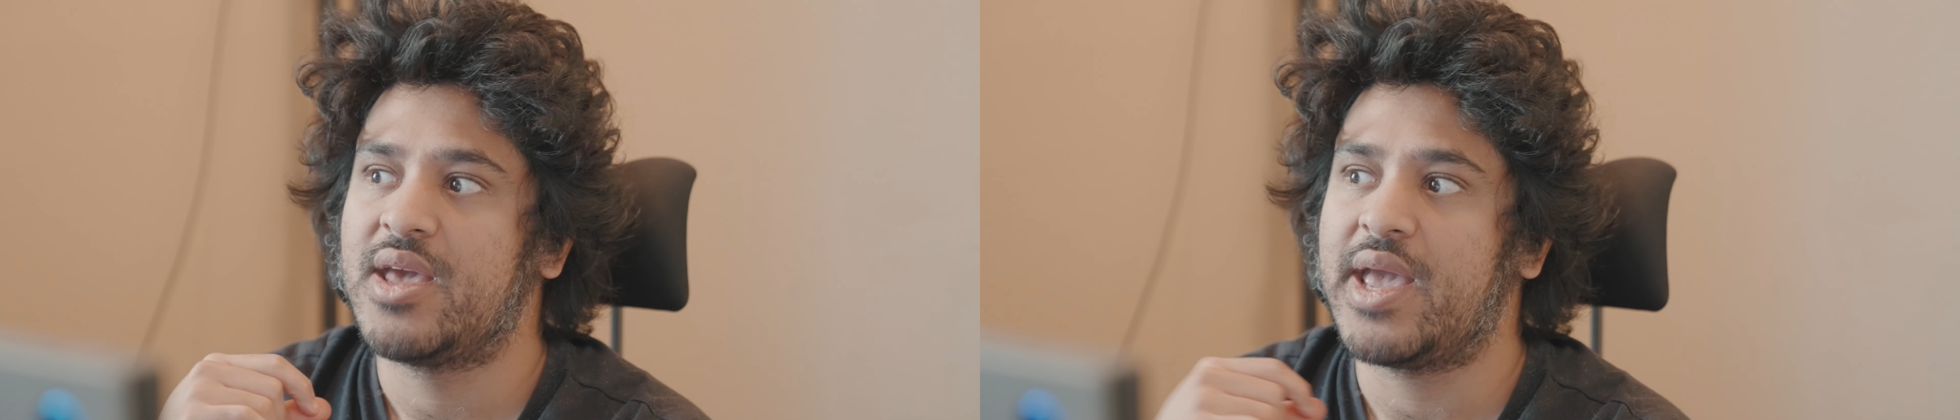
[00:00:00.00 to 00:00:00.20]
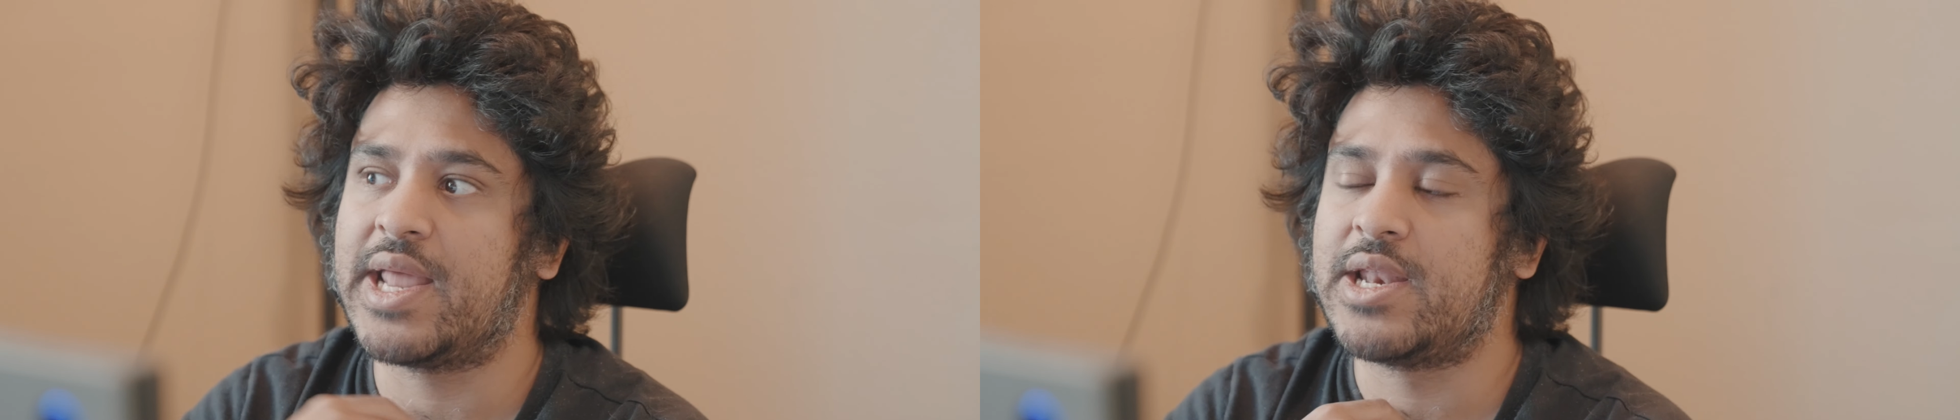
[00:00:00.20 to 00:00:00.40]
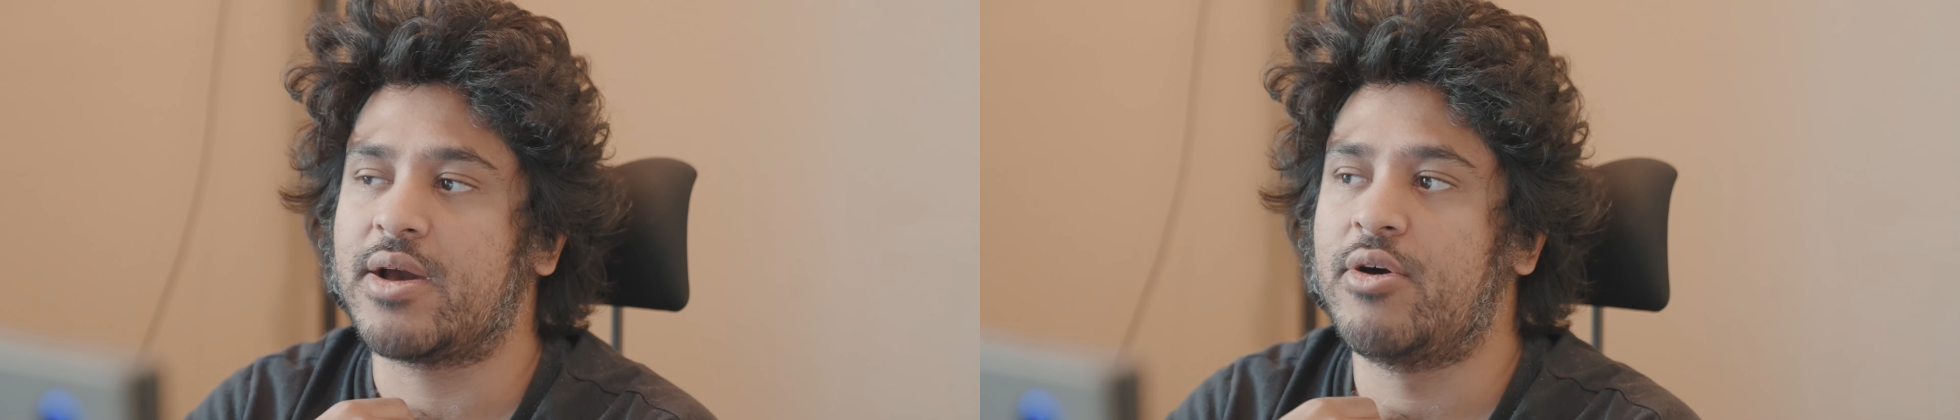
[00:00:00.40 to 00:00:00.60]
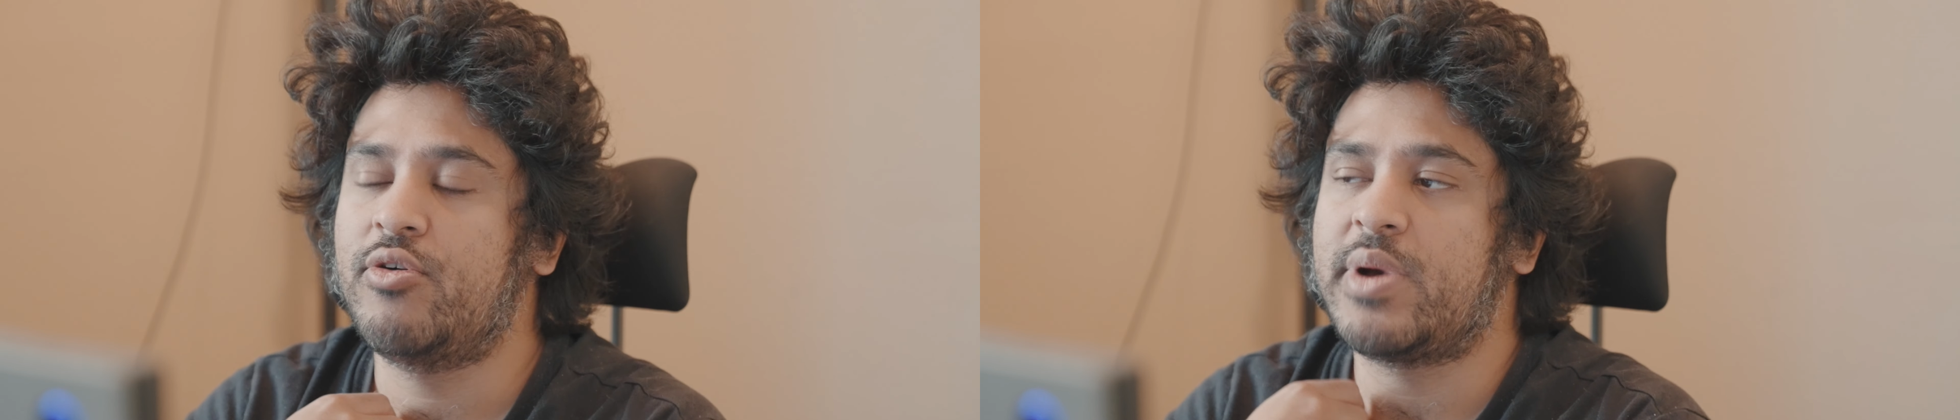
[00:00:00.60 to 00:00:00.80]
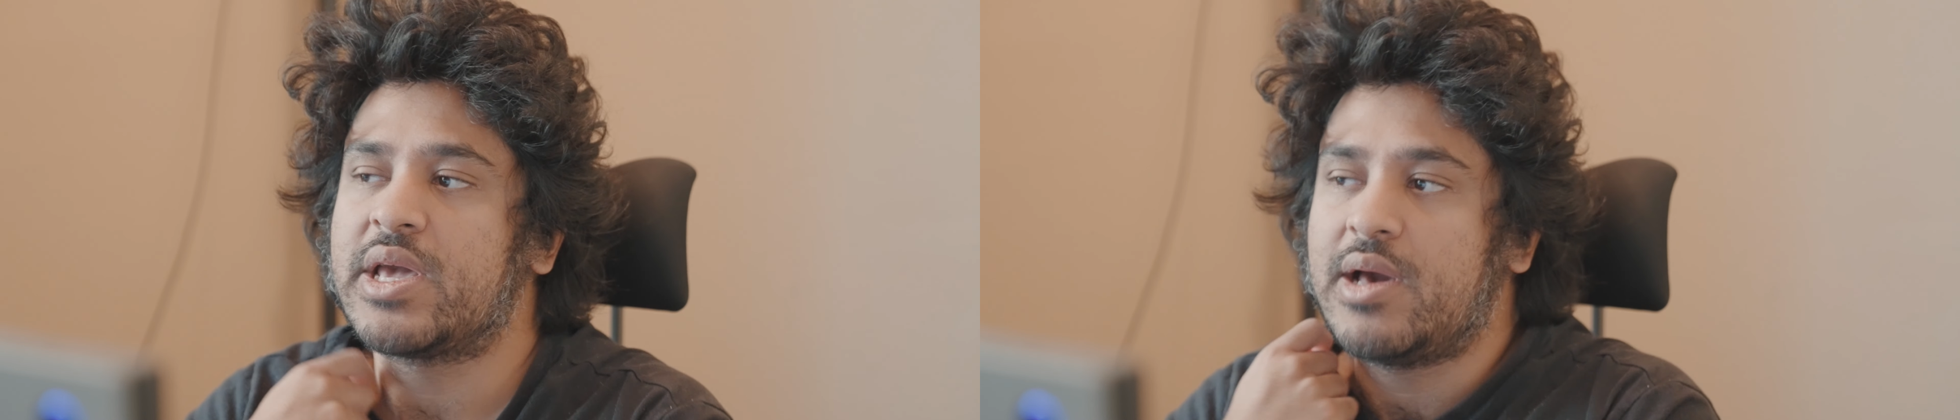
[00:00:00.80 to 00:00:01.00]
And
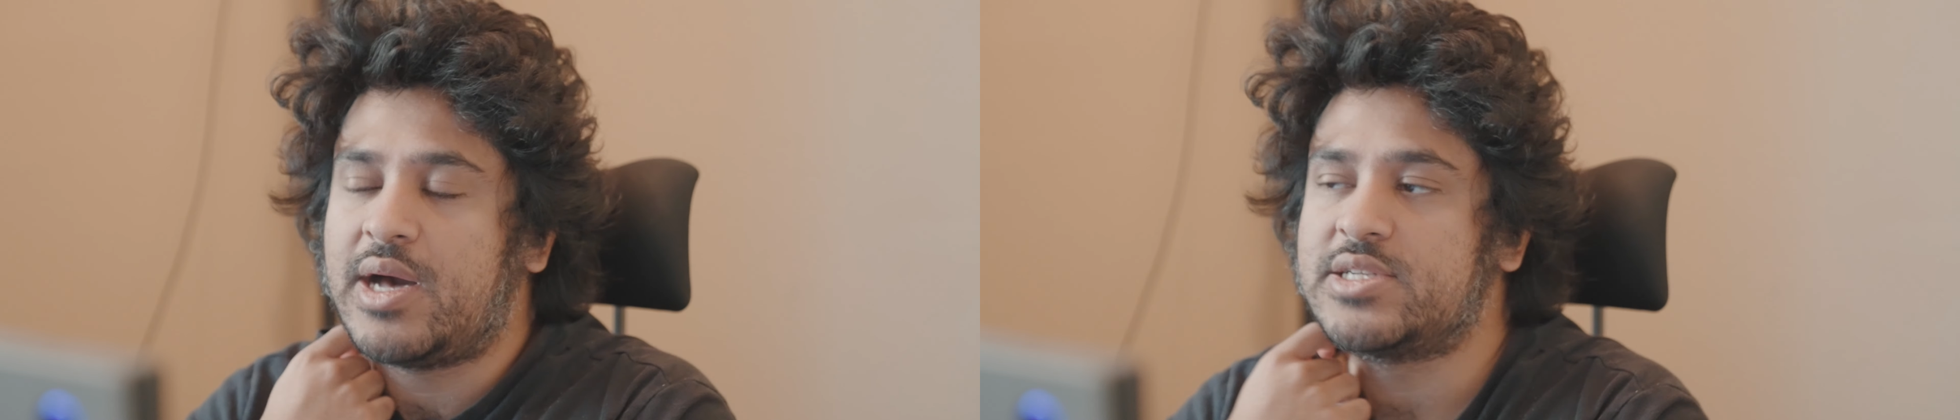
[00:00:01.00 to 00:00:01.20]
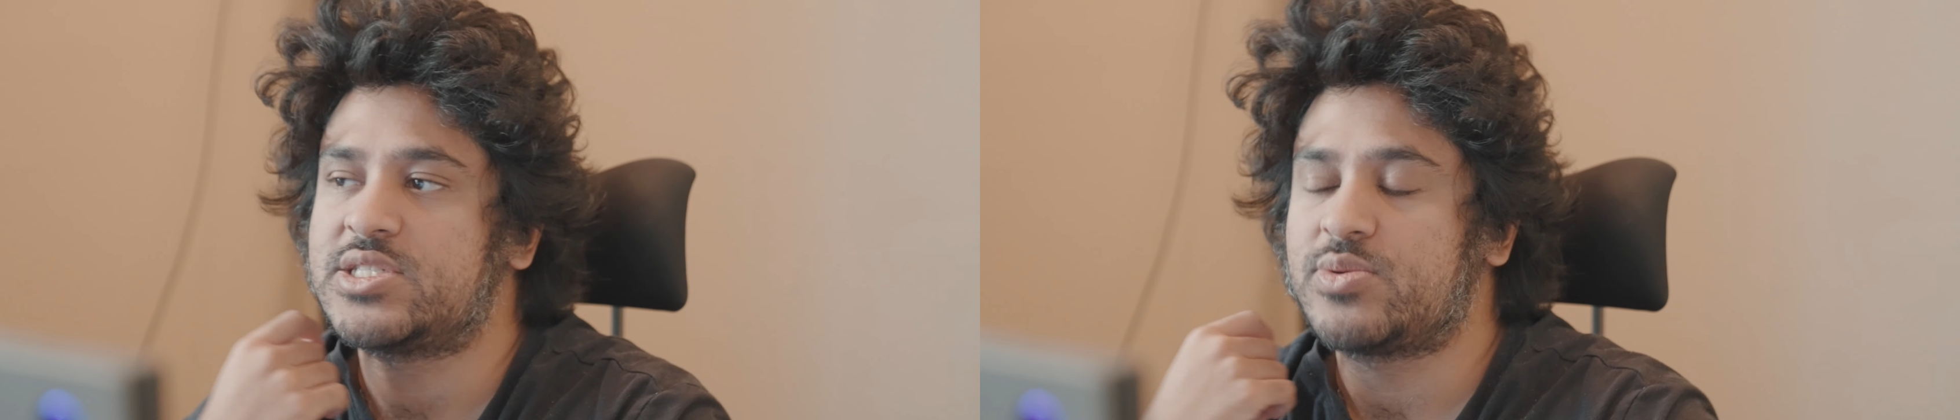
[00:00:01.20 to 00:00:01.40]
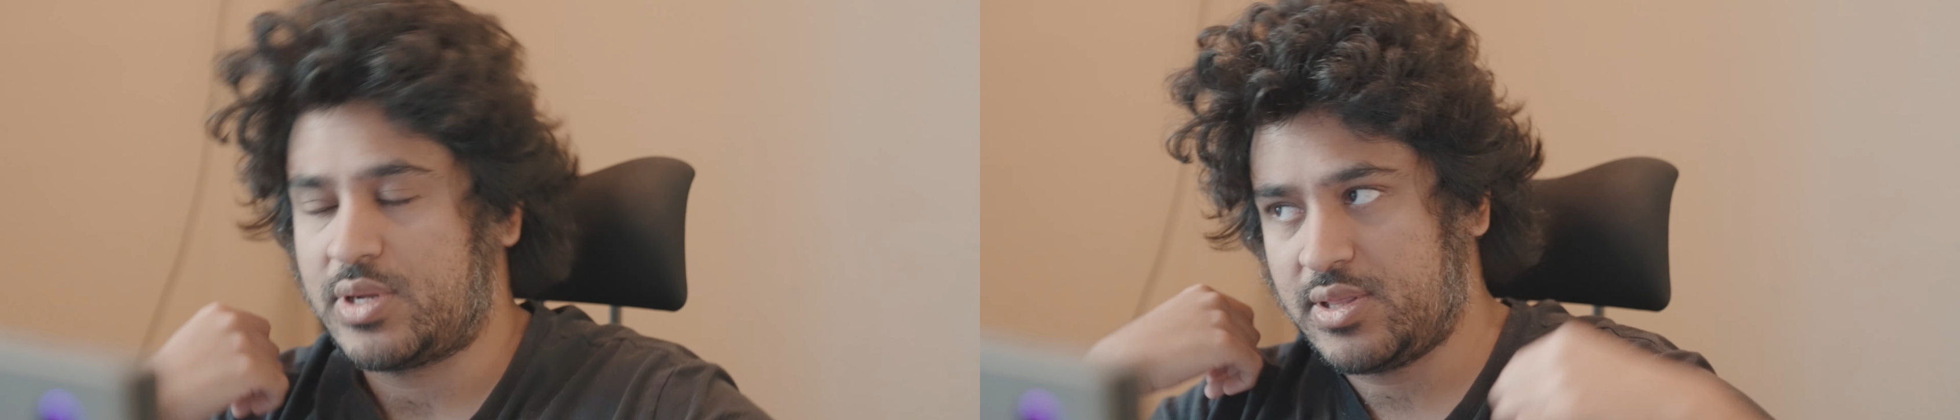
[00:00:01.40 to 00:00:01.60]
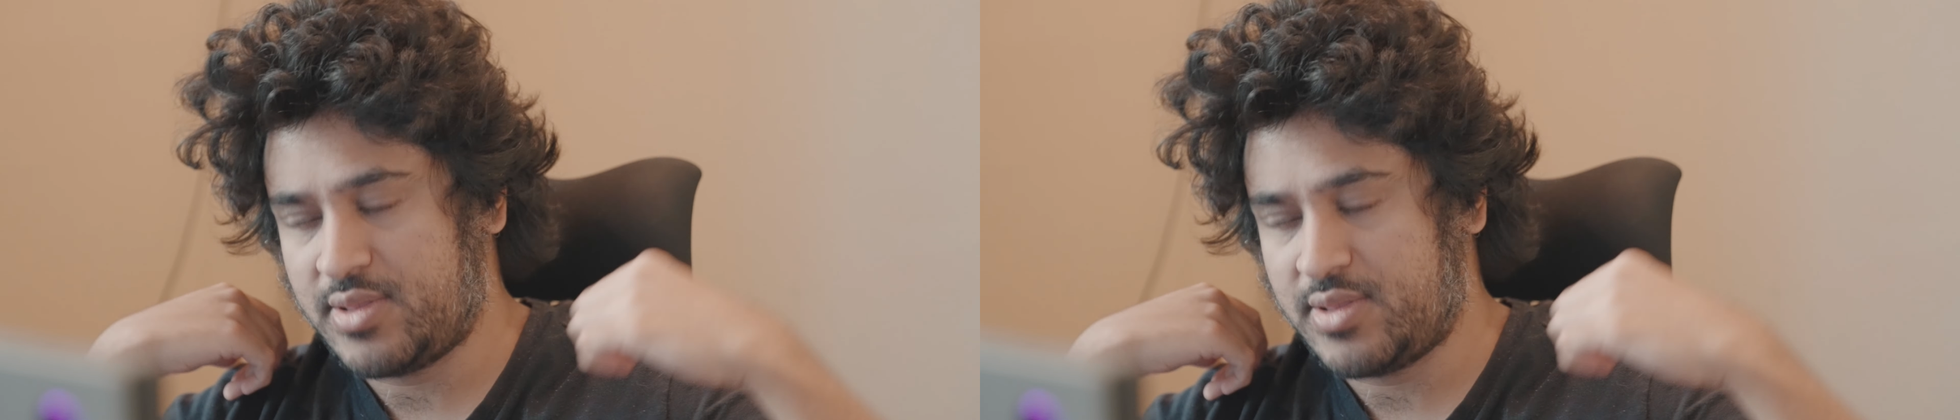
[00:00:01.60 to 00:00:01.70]
oh my god, just when I